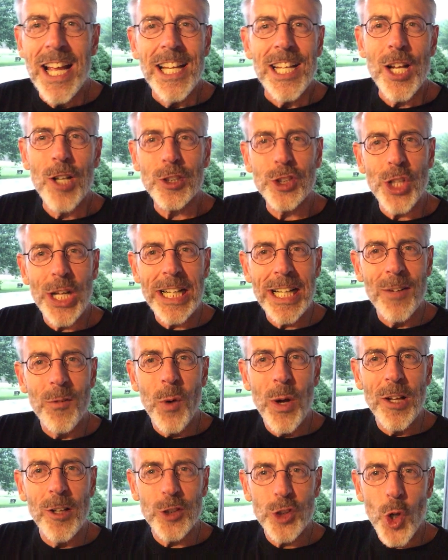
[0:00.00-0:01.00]
it's like
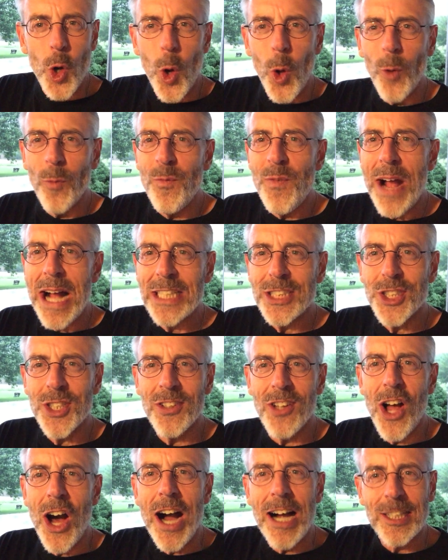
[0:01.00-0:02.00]
one of those
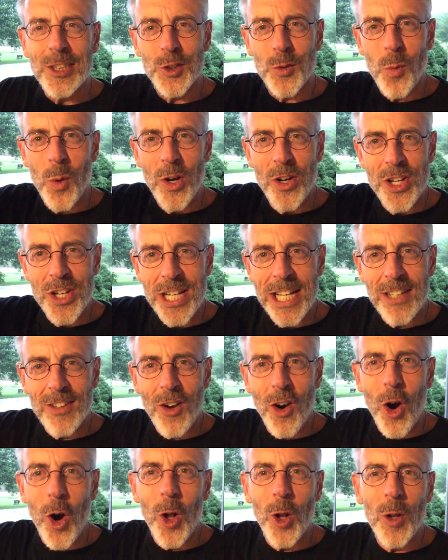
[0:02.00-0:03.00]
old-fashioned locks where you
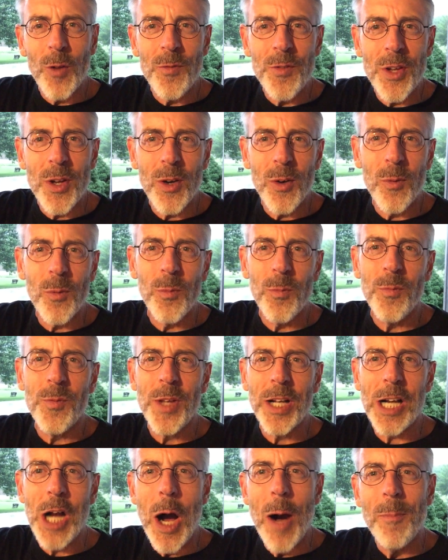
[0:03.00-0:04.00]
get all of the
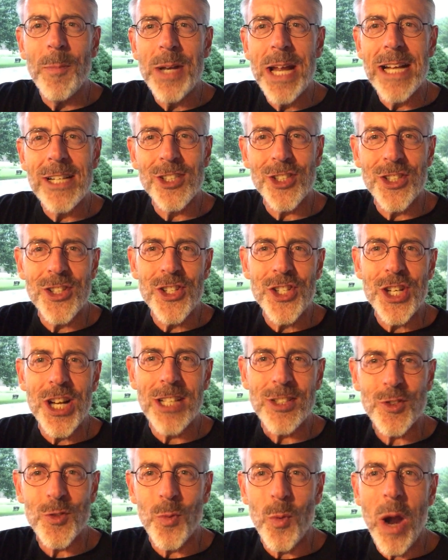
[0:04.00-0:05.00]
combination
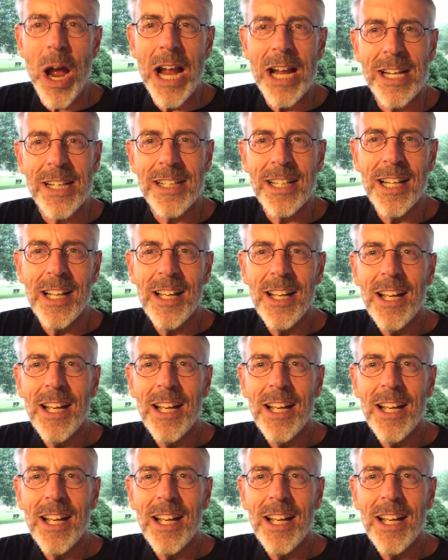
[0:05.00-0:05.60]
just right.